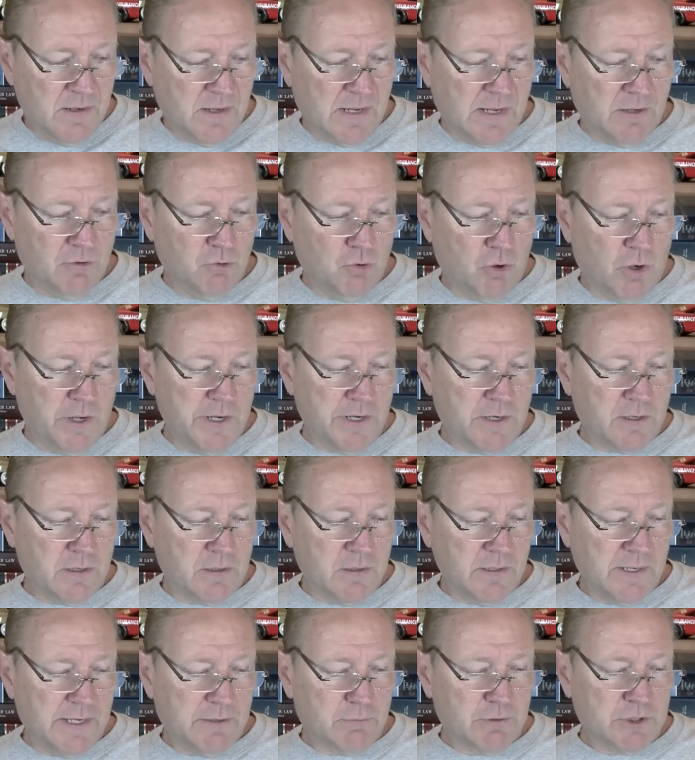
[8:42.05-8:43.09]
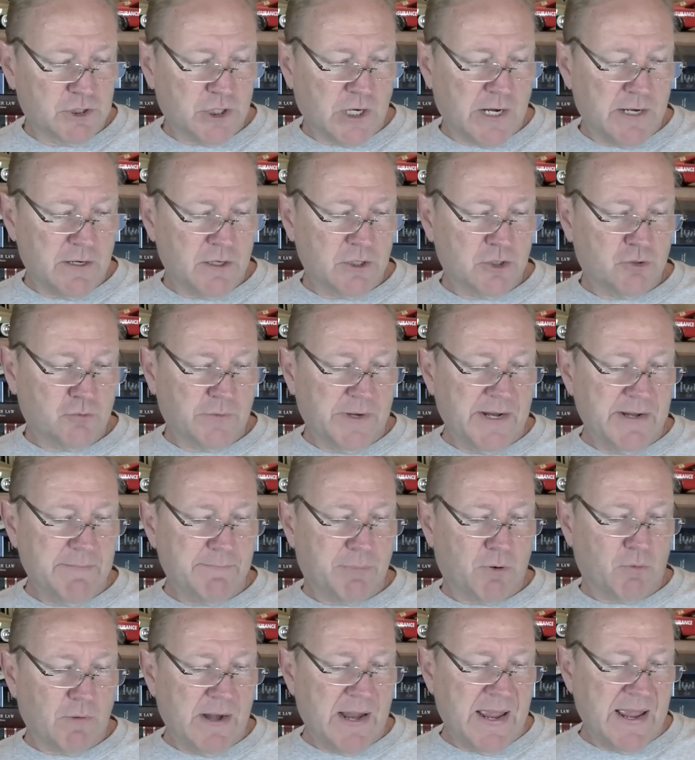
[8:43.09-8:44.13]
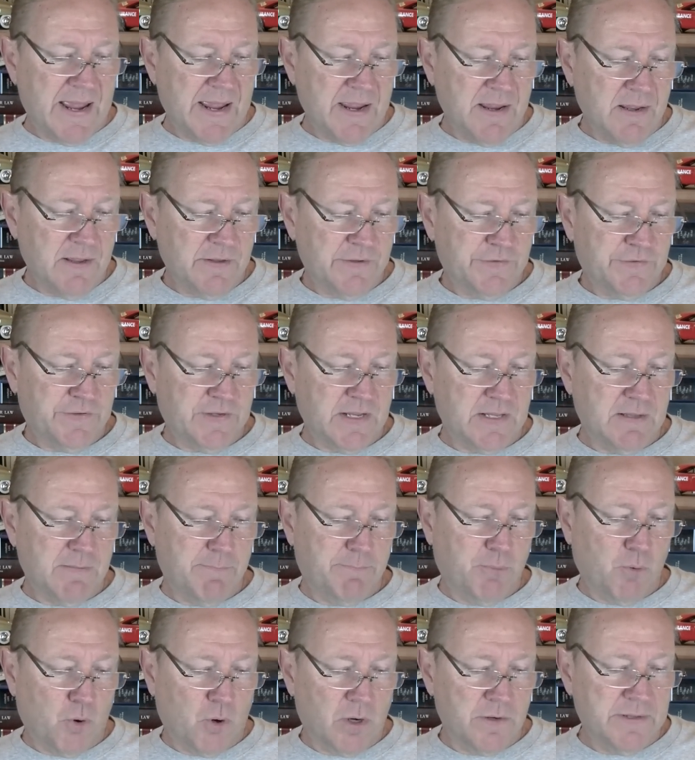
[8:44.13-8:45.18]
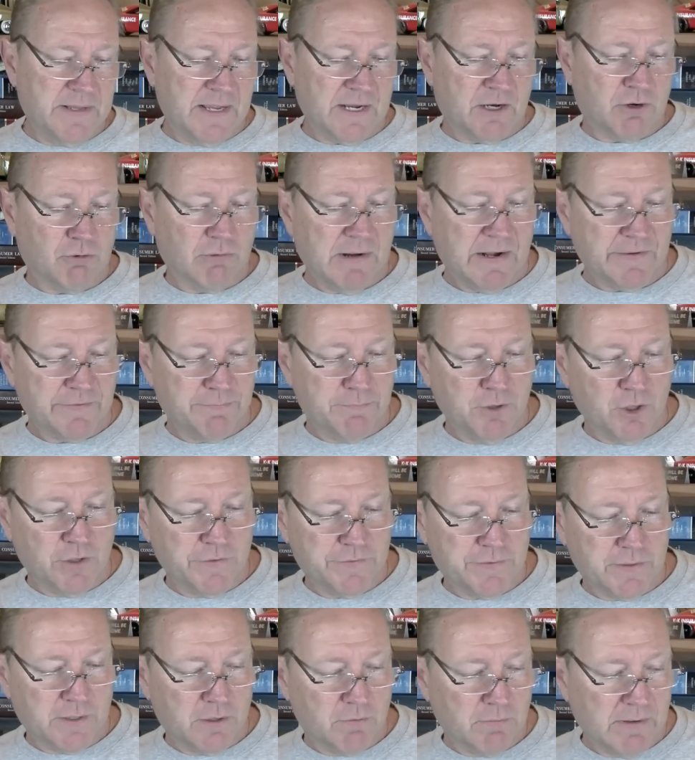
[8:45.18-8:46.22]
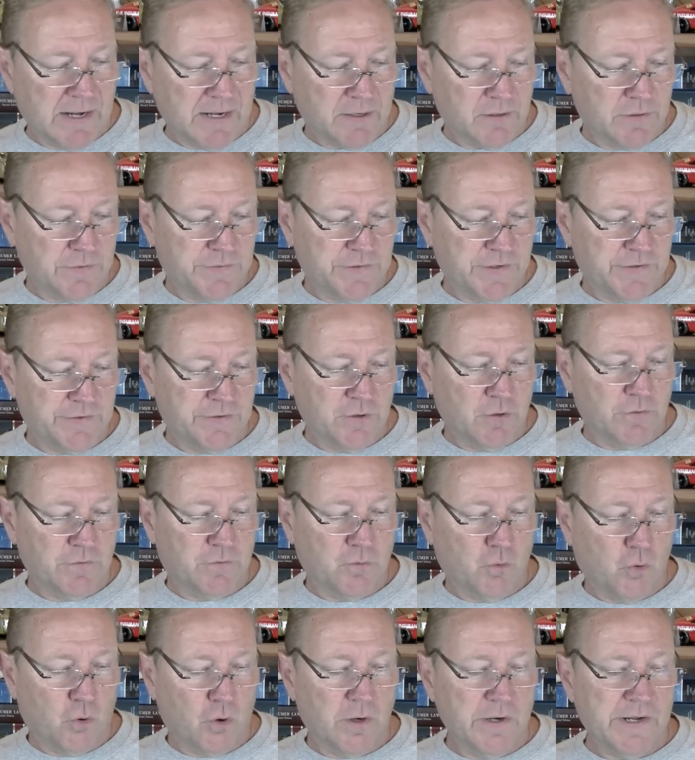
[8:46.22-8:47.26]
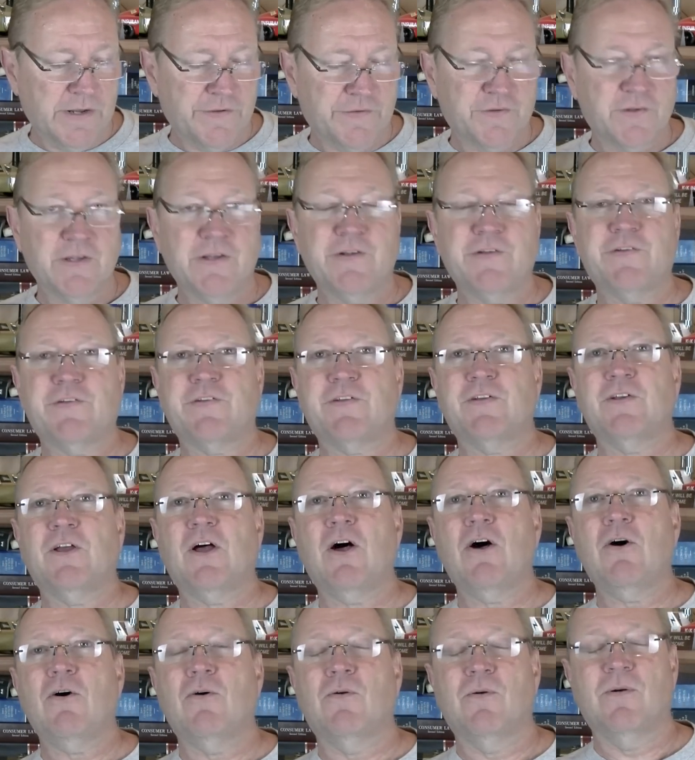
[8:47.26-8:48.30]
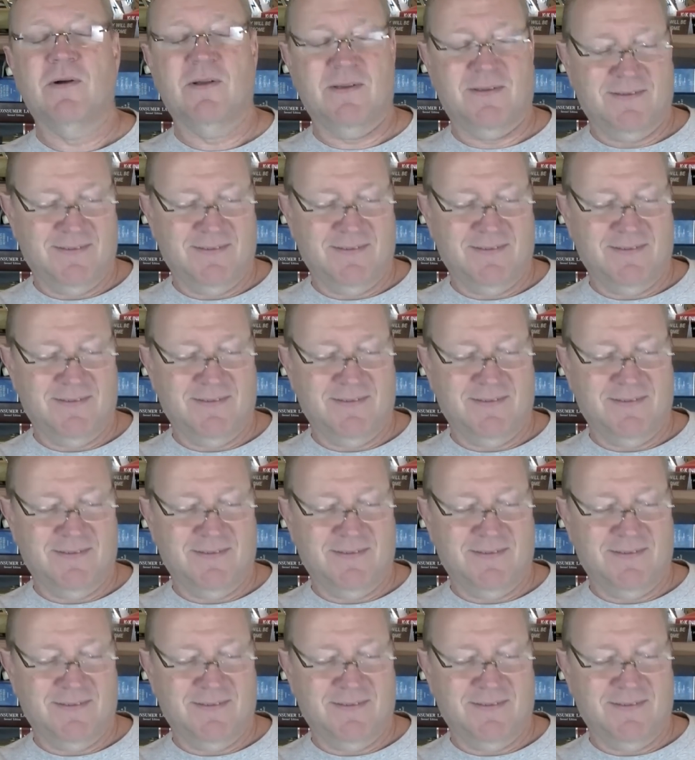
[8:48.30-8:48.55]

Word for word: A lawyer and a retired Green Beret said the board that corrects military records is notoriously slow.